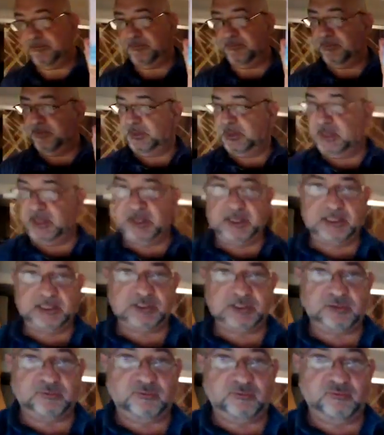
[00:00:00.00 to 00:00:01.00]
That is the
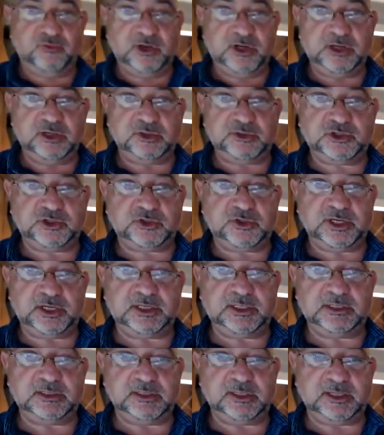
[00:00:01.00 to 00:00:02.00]
real trick
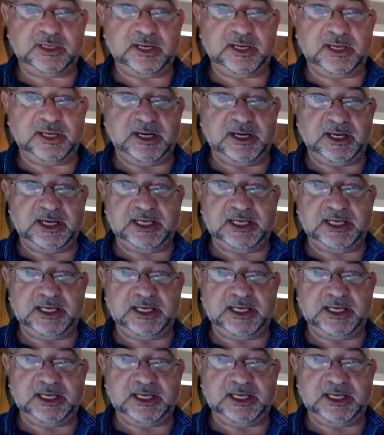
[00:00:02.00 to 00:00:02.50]
to getting a nice